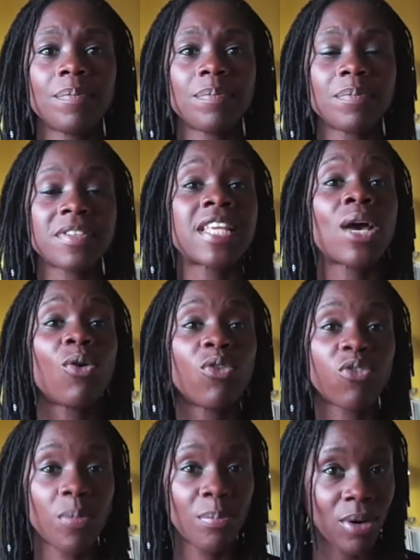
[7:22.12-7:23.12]

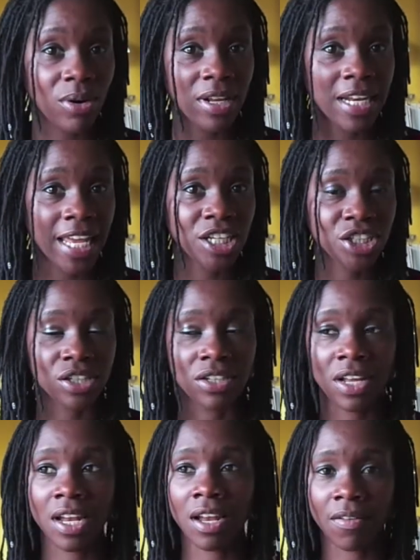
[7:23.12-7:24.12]
self-pollination.
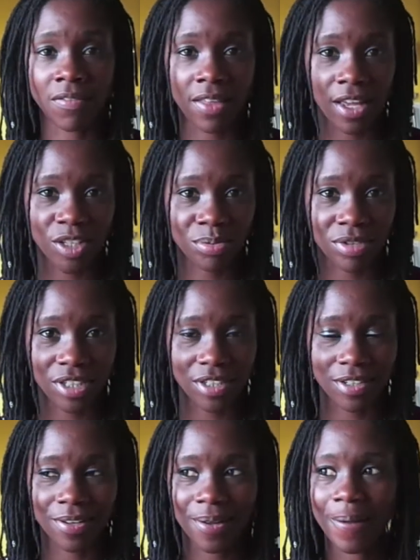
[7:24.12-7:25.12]
I love that expression.
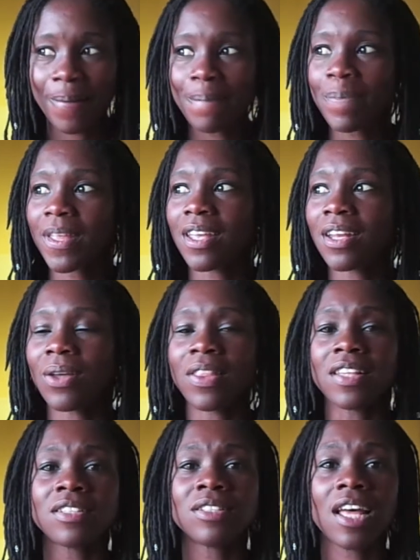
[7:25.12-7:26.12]
You know,
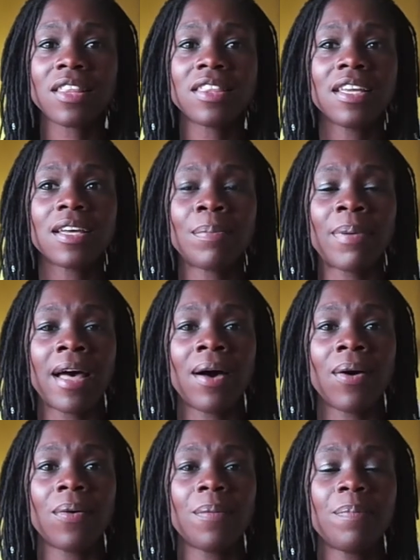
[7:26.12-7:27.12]
there's nothing
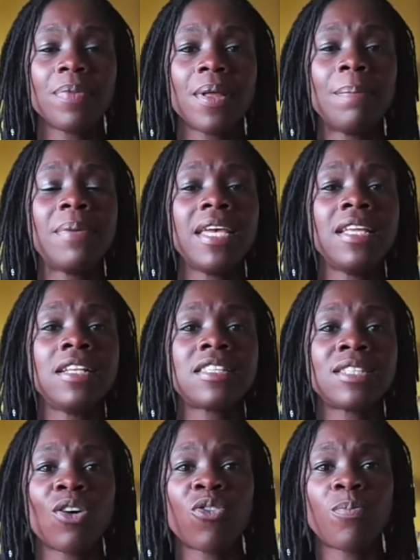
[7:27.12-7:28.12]
about being
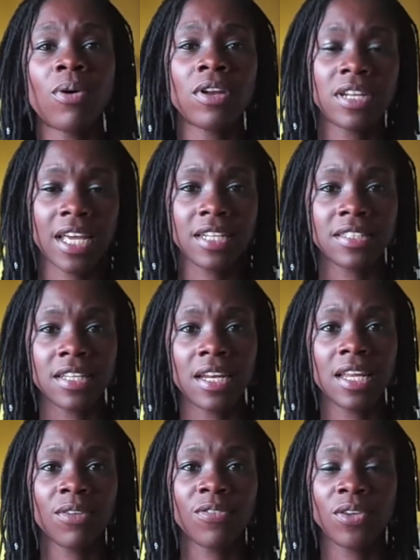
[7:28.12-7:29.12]
self-pollinating.
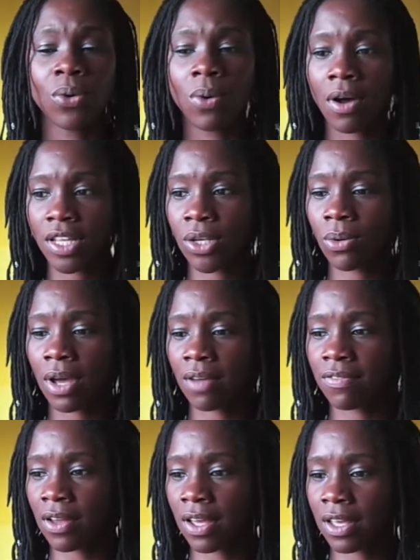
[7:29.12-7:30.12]
If you
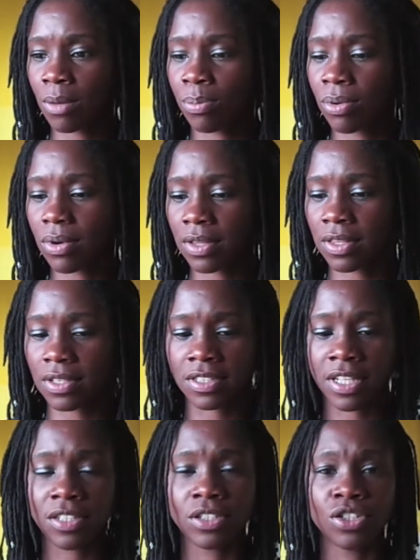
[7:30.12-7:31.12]
have like a book that
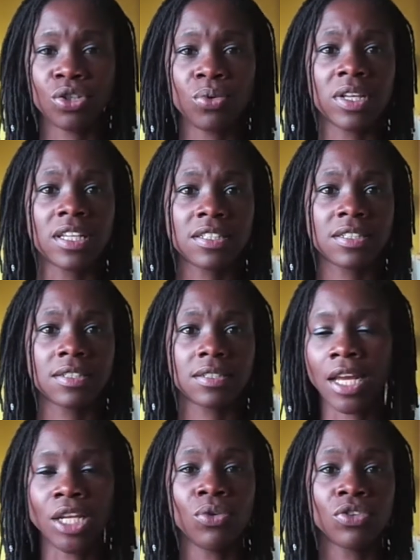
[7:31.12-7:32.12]
says do this
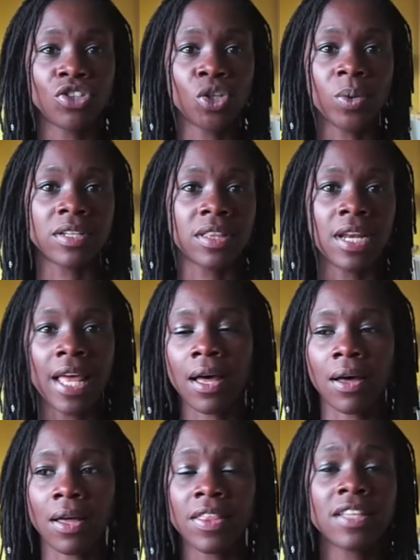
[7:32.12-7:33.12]
and you just do it to the
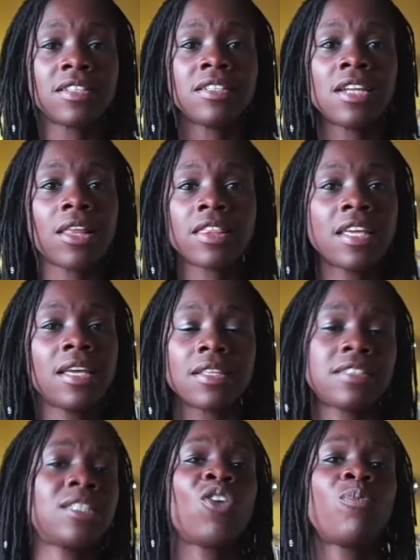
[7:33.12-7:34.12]
letter, there's nothing
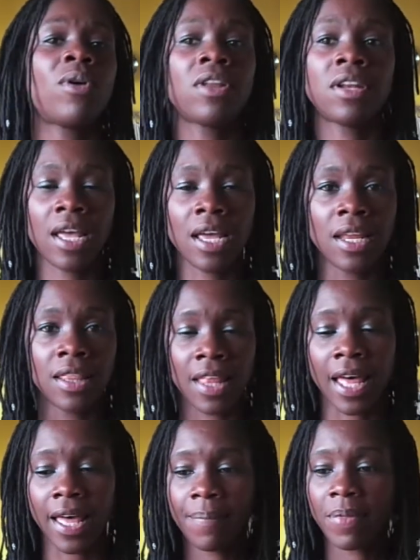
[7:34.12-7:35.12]
self-pollinating in
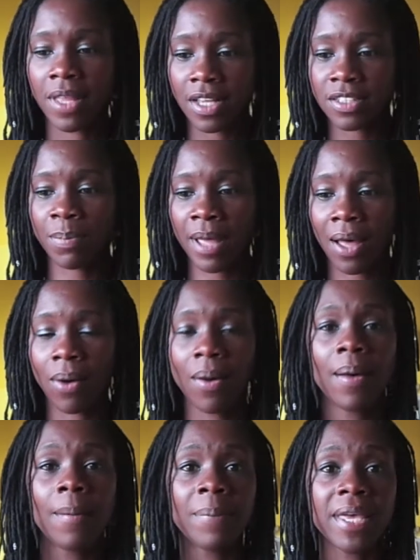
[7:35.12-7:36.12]
that. It's about
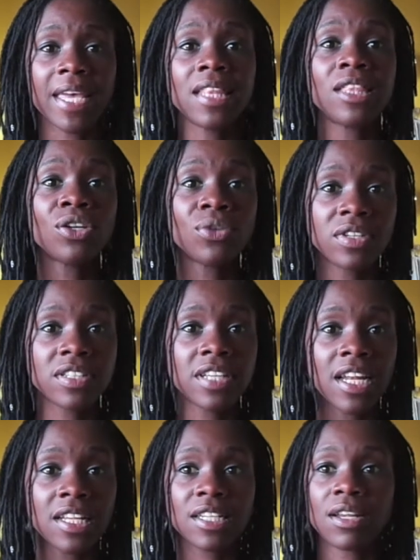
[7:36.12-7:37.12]
picking the good
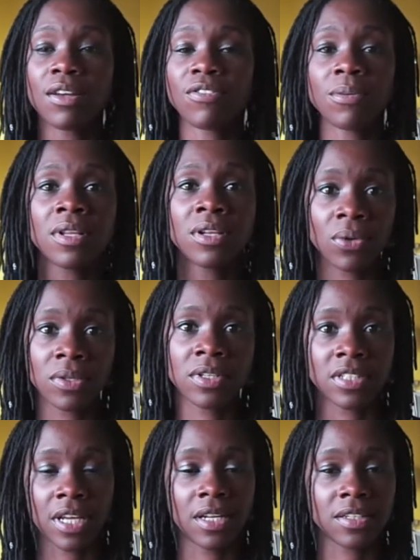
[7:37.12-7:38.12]
sense from the
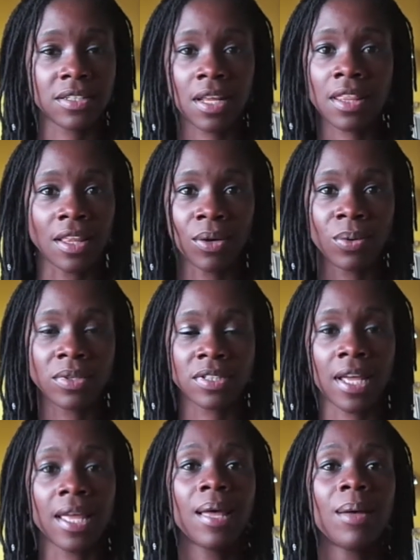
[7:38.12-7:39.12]
nonsense, and I think I will
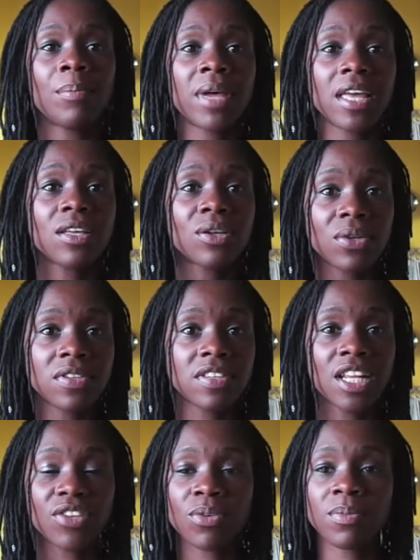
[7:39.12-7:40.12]
say pick the good
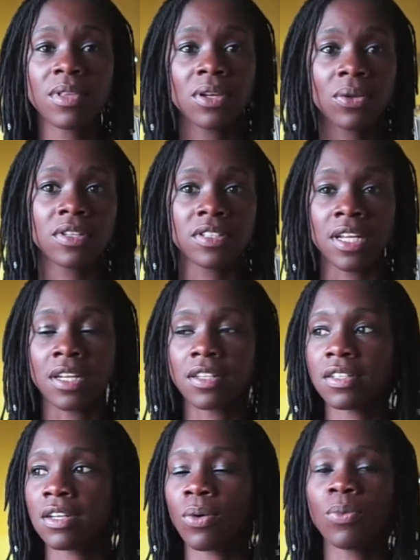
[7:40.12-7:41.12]
sense from the nonsense.
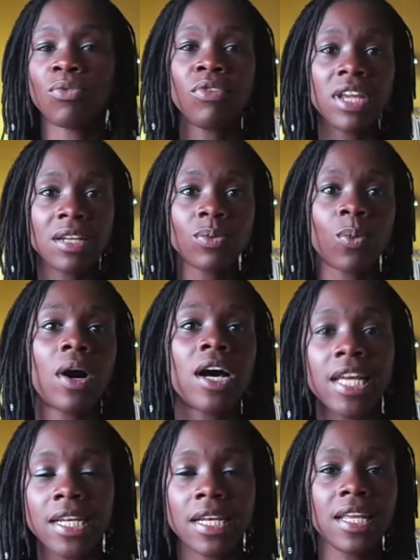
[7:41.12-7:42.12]
You know, read
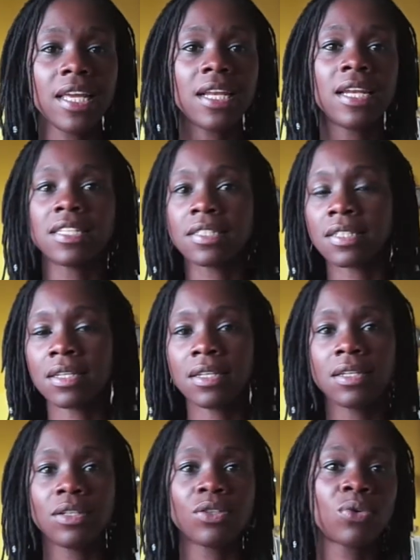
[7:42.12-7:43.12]
widely,
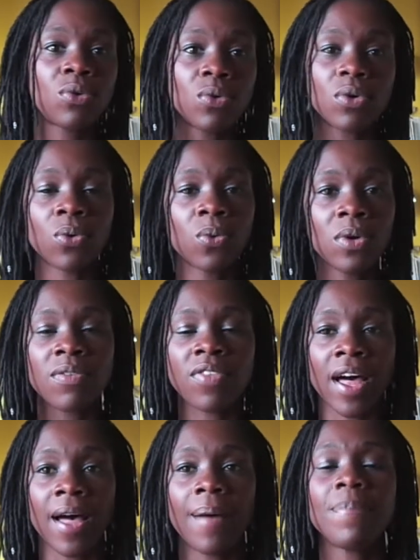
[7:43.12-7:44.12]
listen, talk, all of
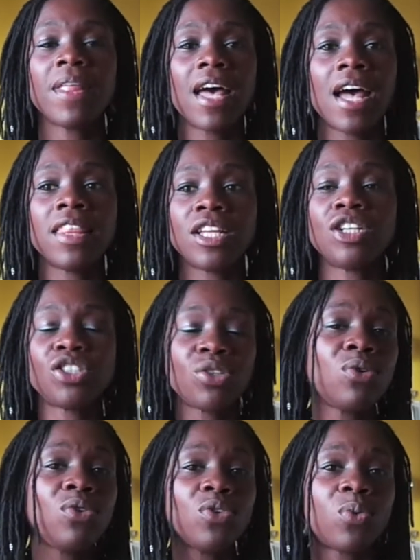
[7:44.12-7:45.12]
that, and then
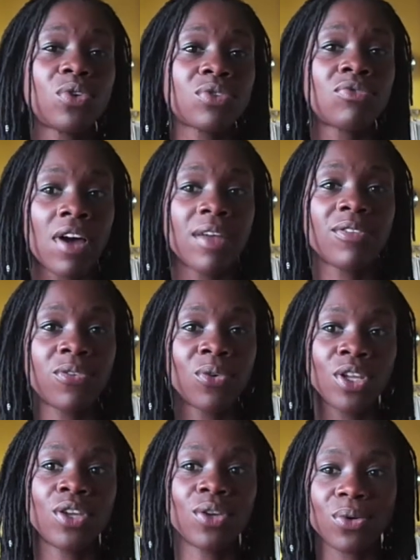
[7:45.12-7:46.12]
choose what's right for
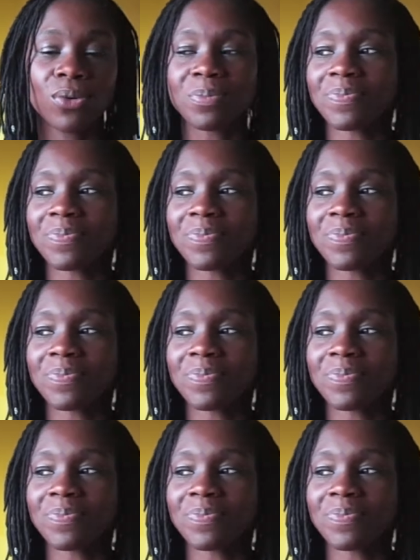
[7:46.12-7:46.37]
you.